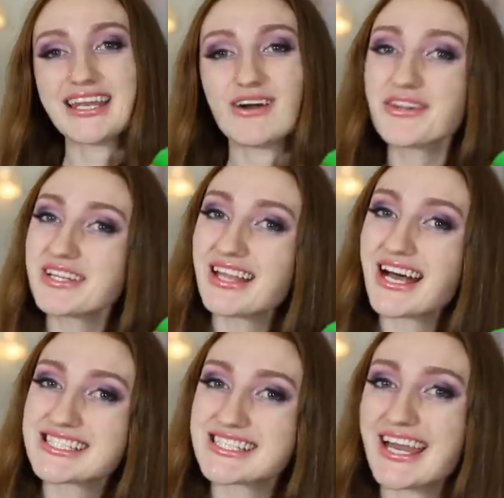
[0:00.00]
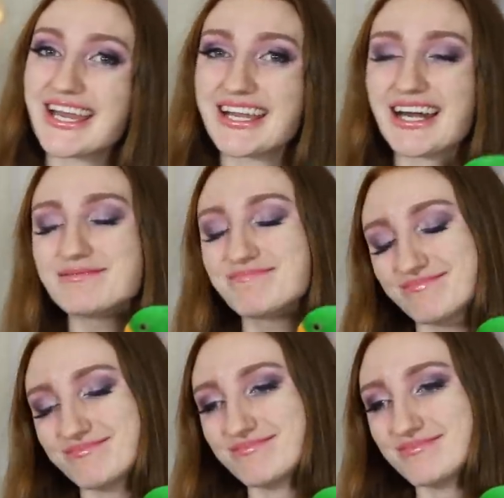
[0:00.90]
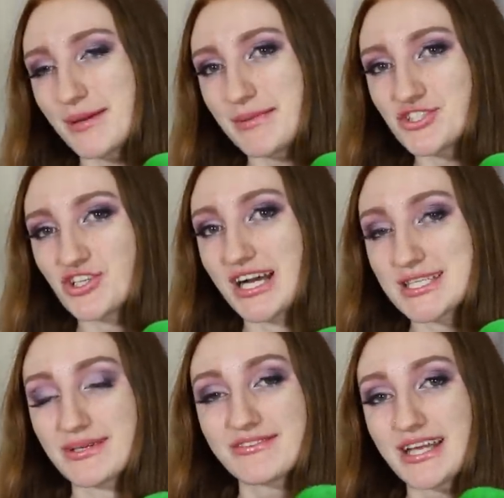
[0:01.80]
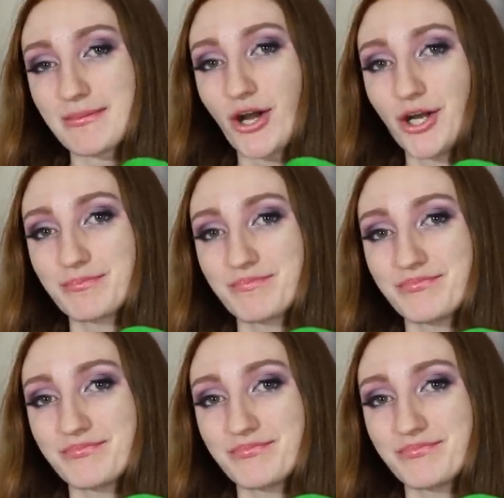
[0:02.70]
Now on the last day, I bet you guys are giving up hope.